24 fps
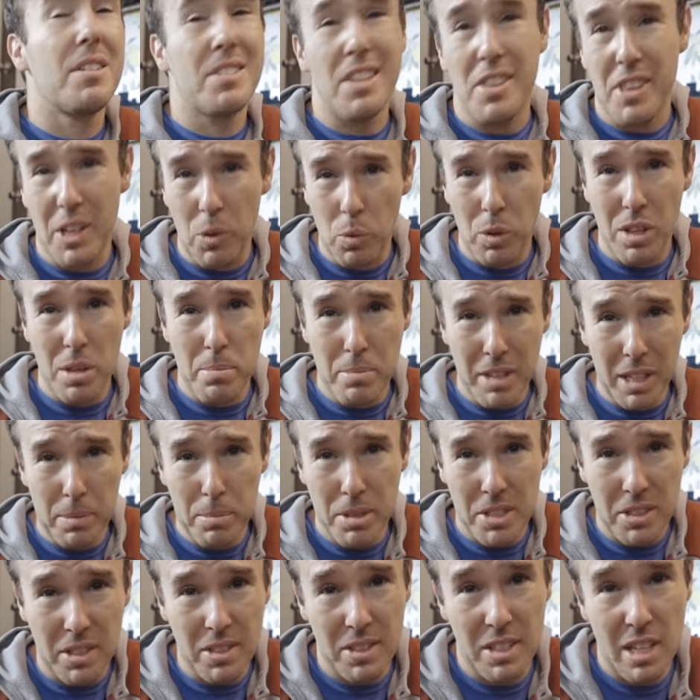So I think one of the big
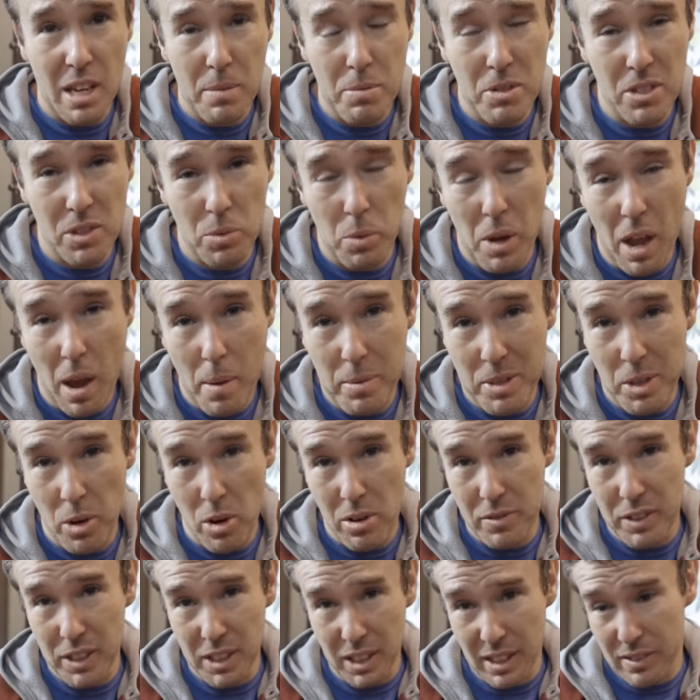misconceptions we had with
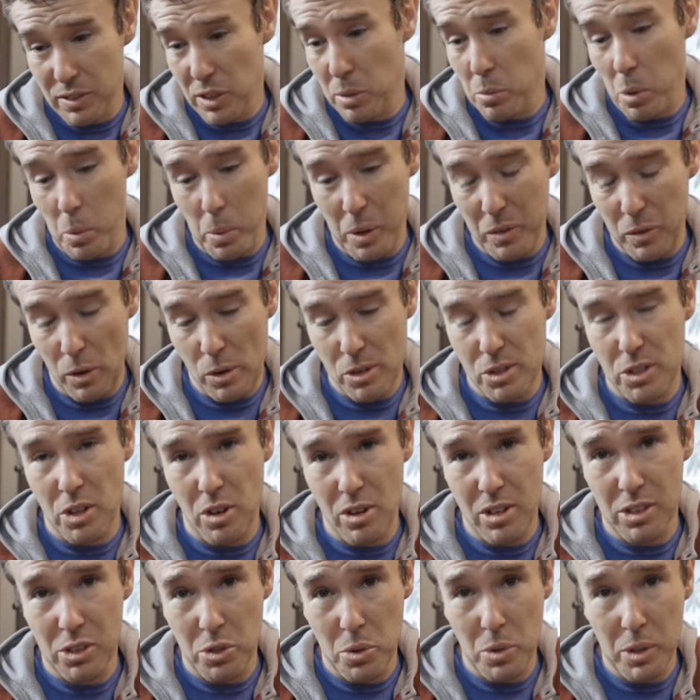RV living when we first
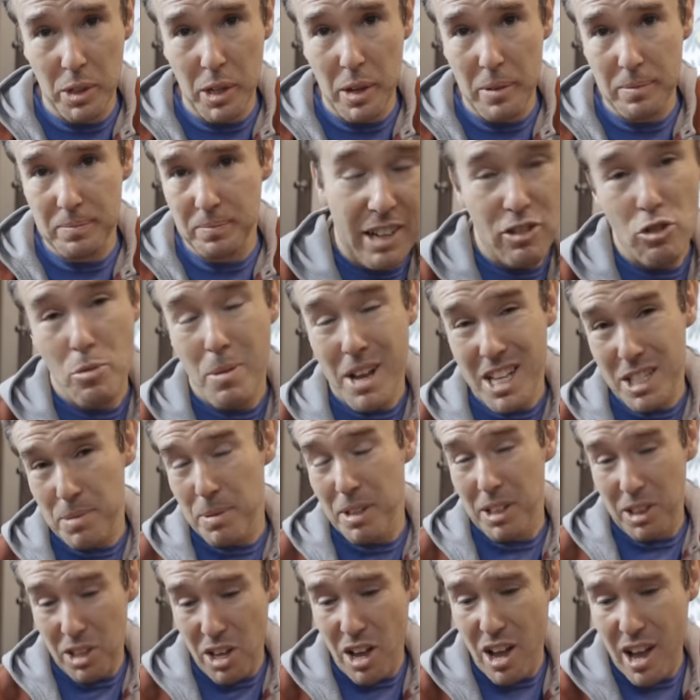started doing it, it reminds
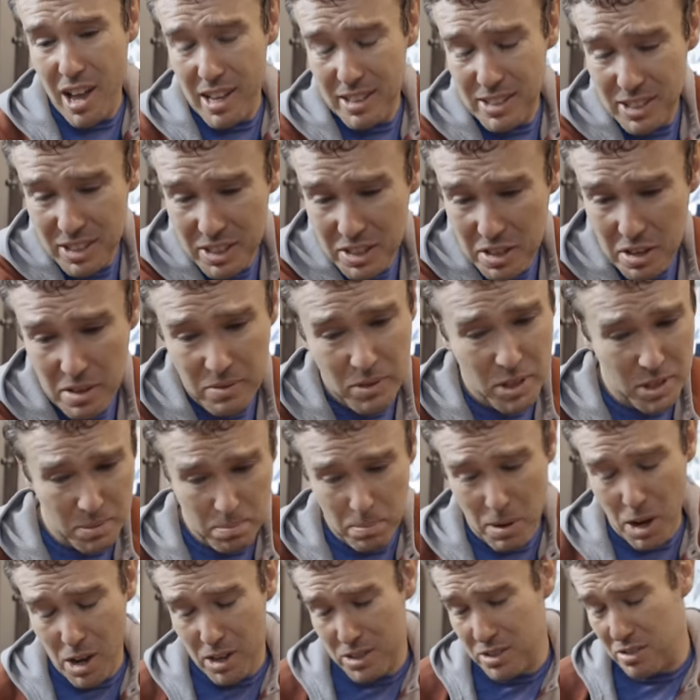me a lot of this
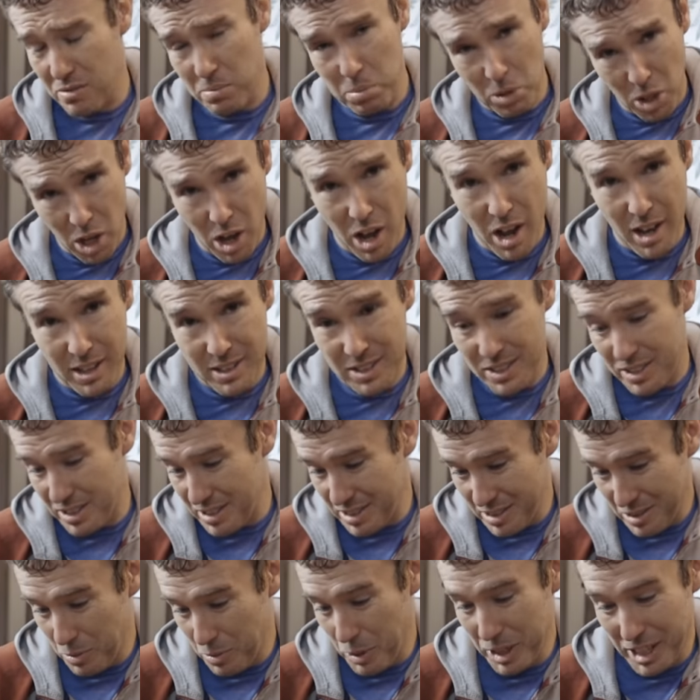box of blocks
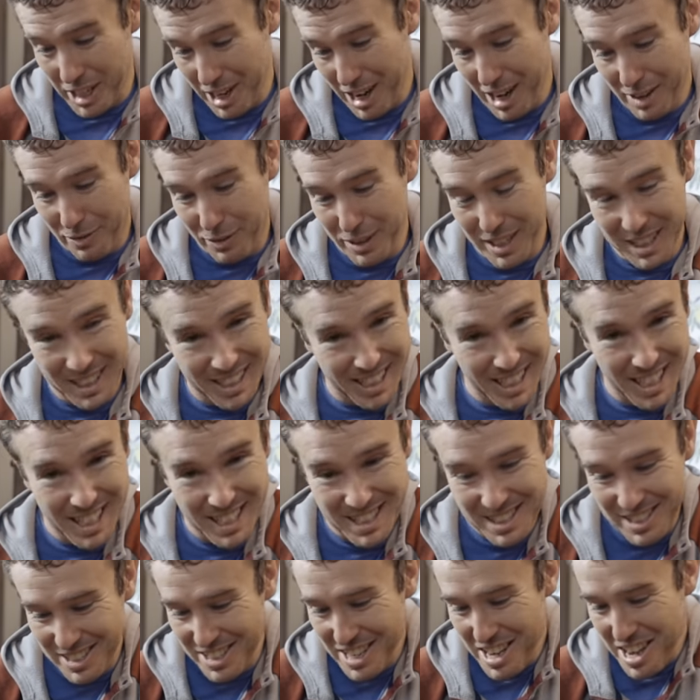we got for the
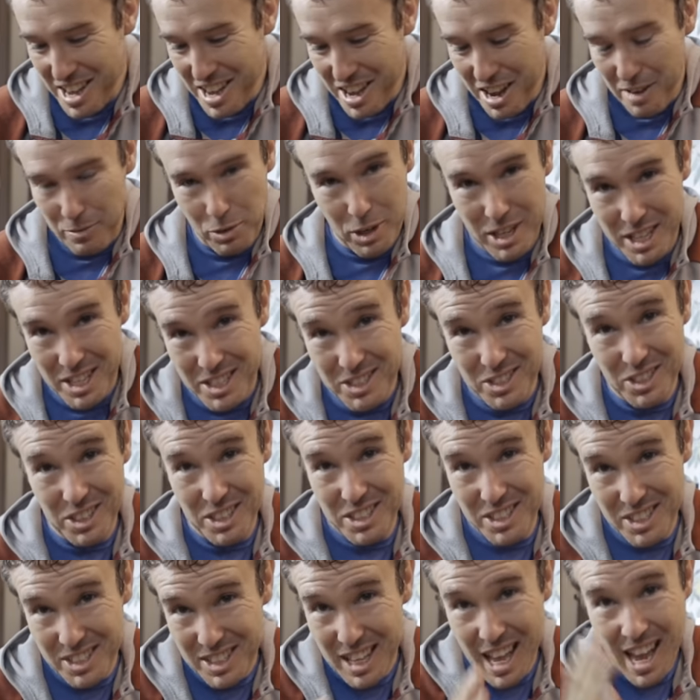kids for
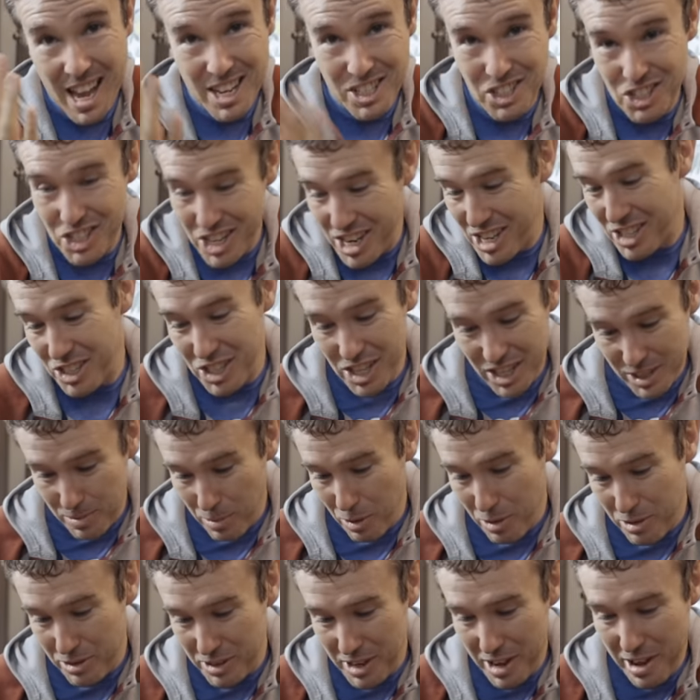Hensley slash JJ's
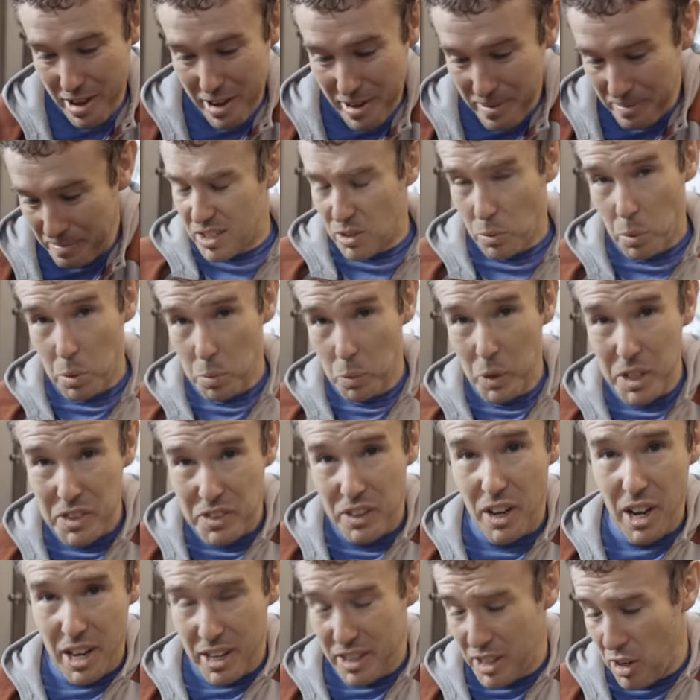birthday. So when we
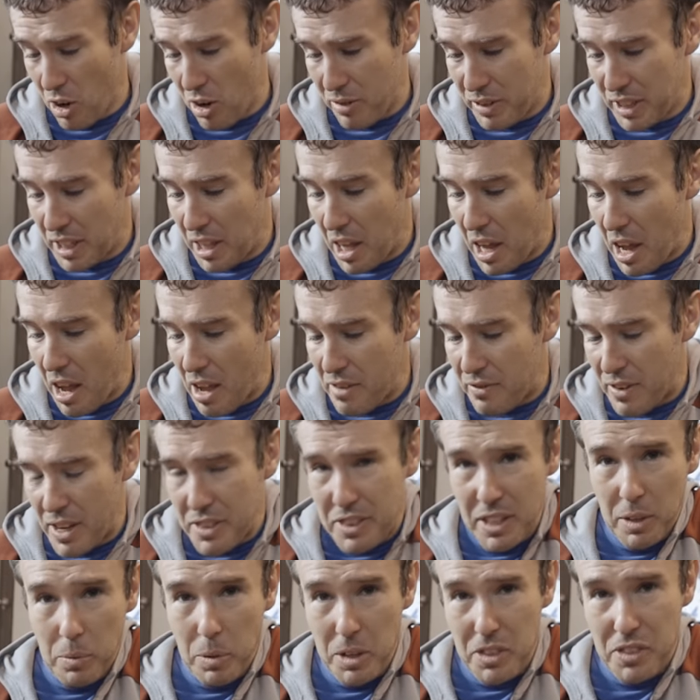thought of the RV life, I
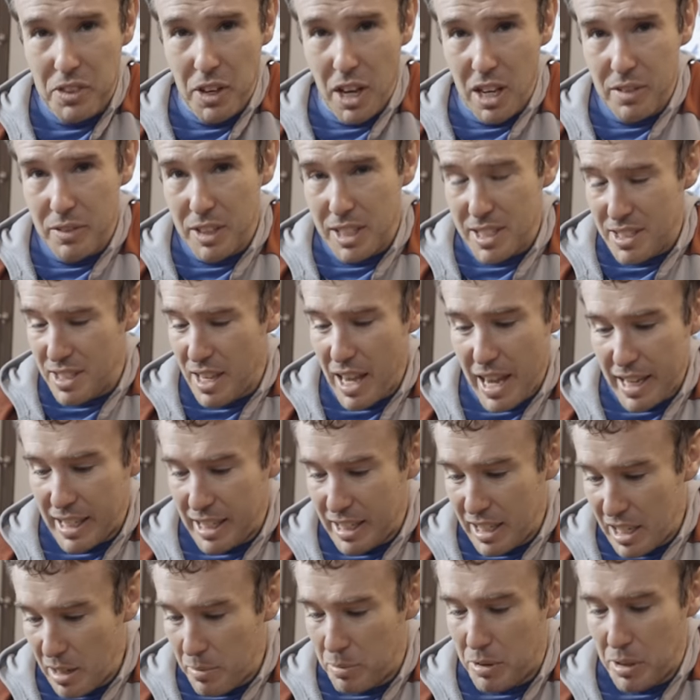think we thought of it as like
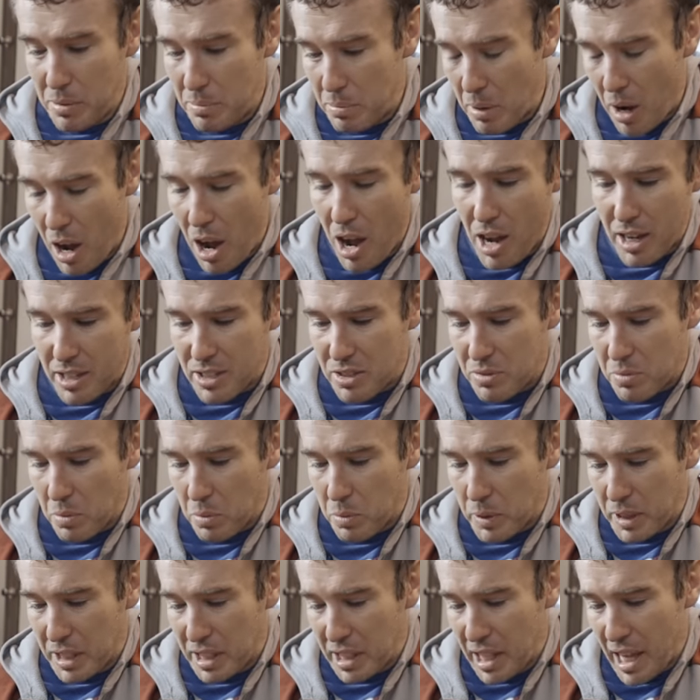an empty box
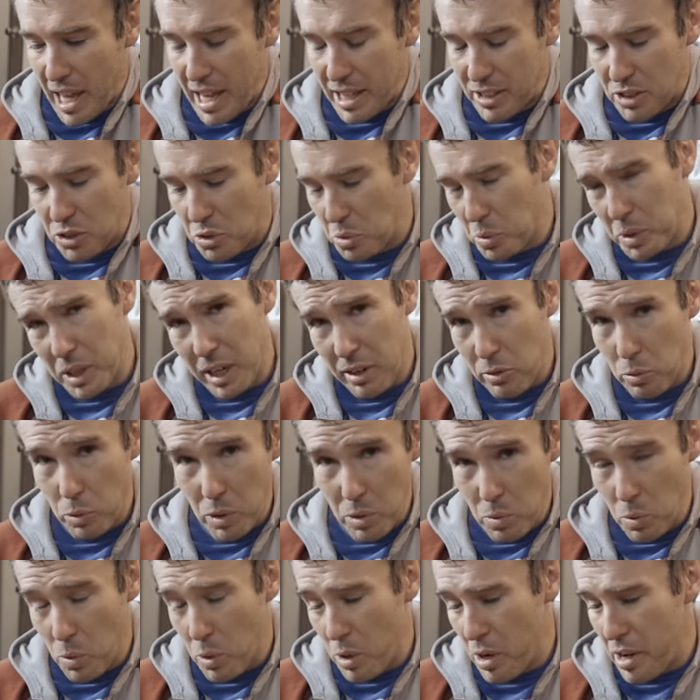where we could like do whatever
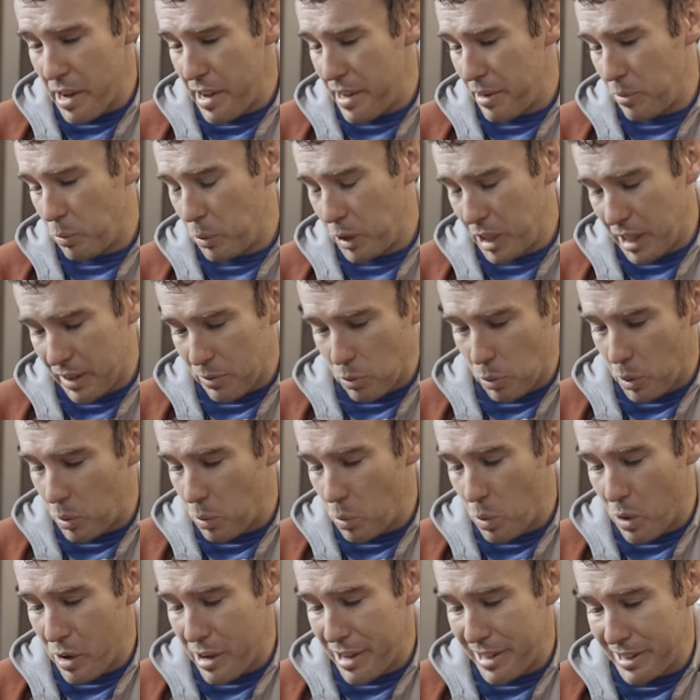we want, whenever we
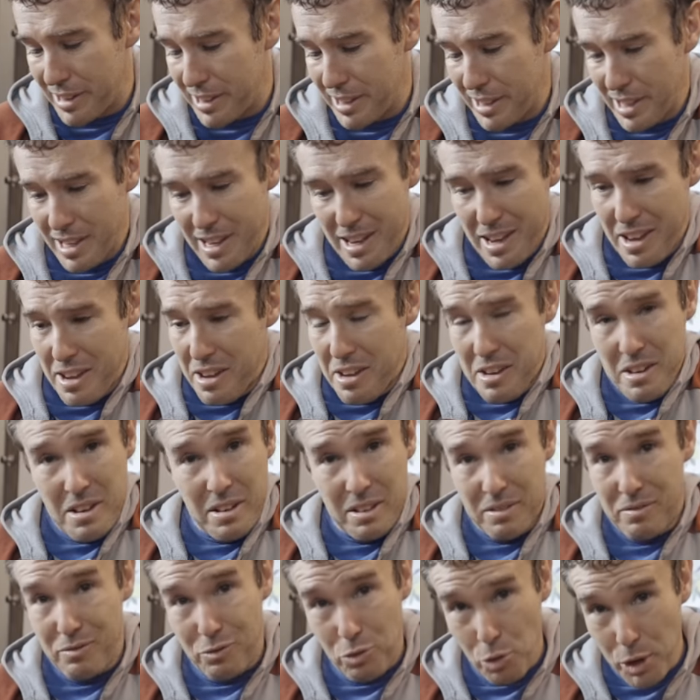want.
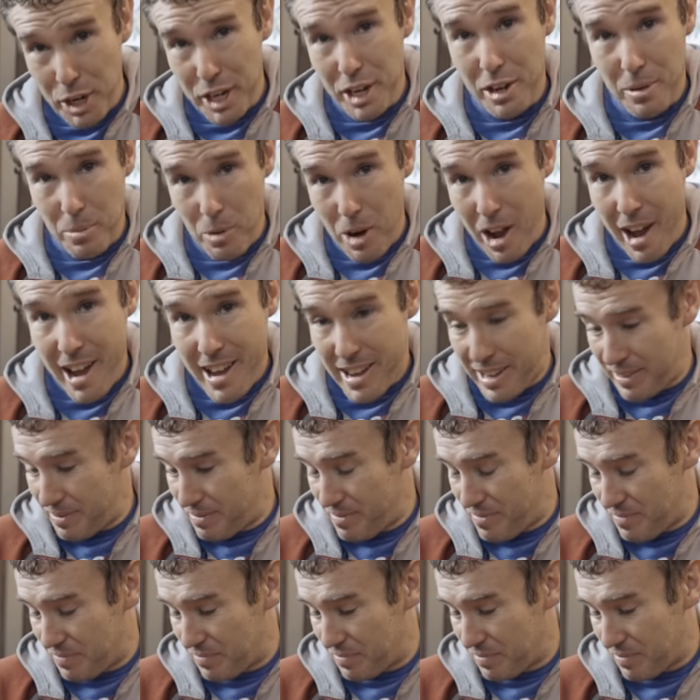Freedom, right?
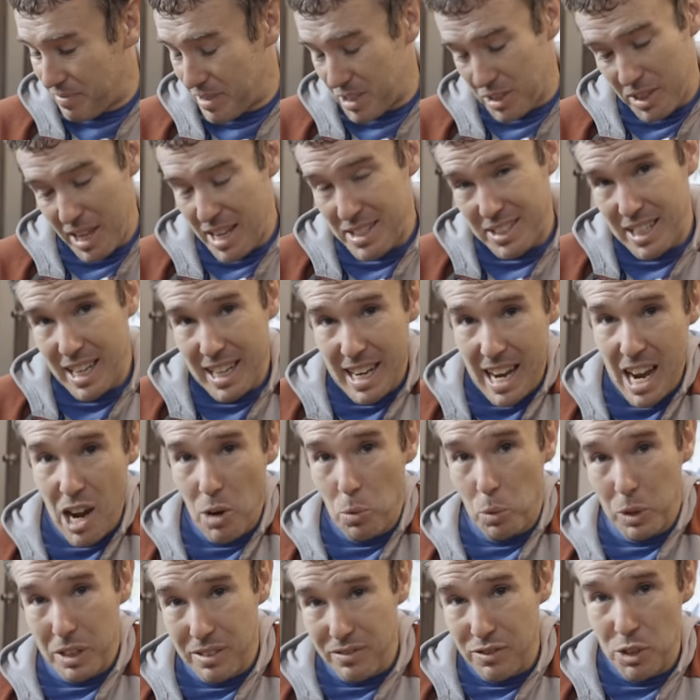So that's kind of how
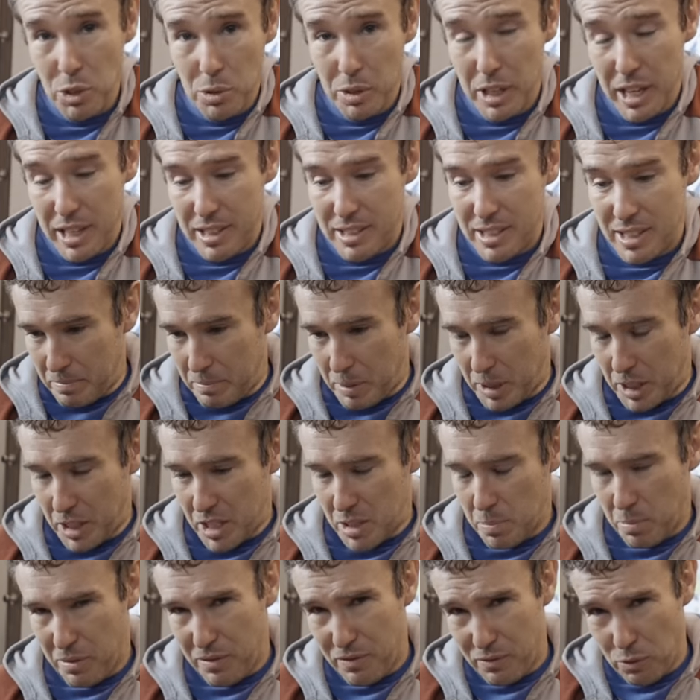we viewed it.
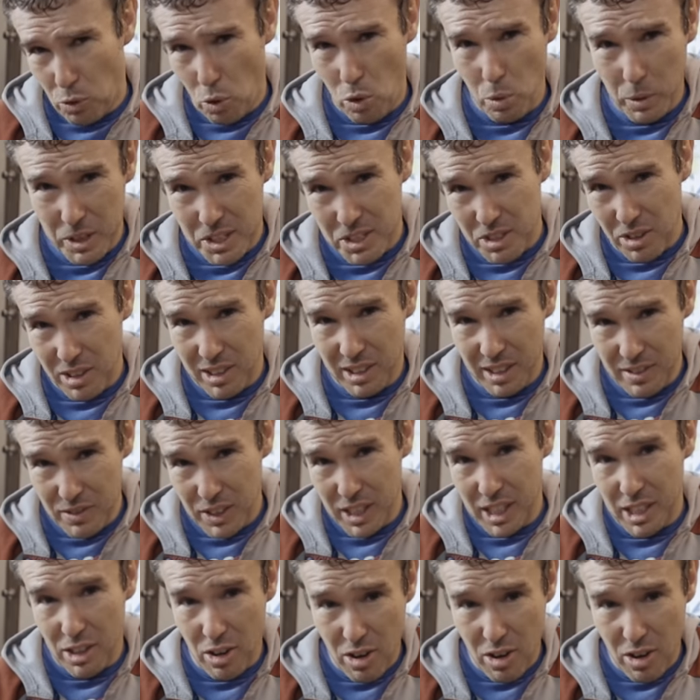Because before we started living in